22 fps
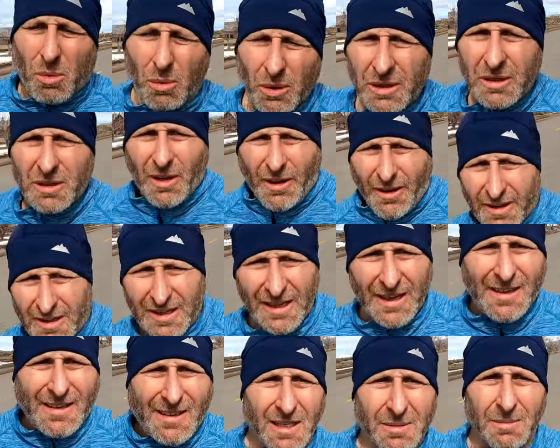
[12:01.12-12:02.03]
one dog
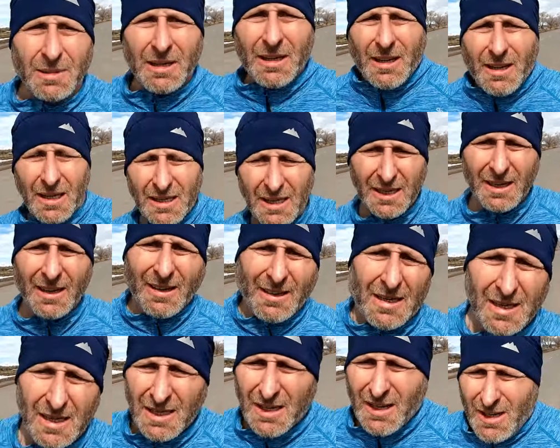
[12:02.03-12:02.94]
yanking me.
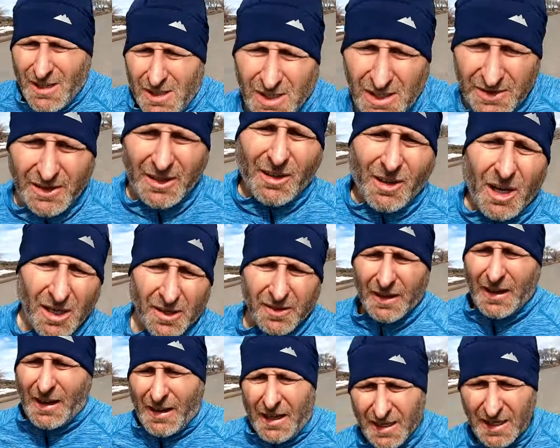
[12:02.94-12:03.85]
Not the
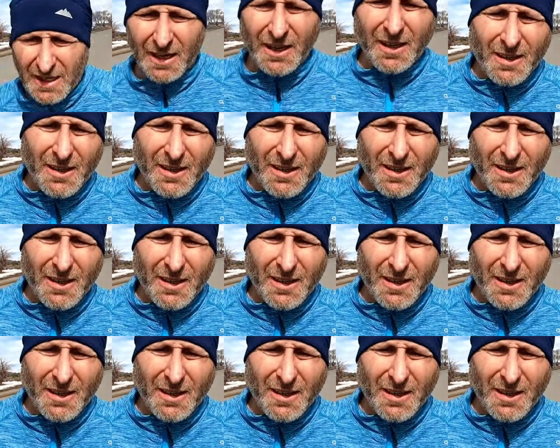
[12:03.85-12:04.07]
dog that I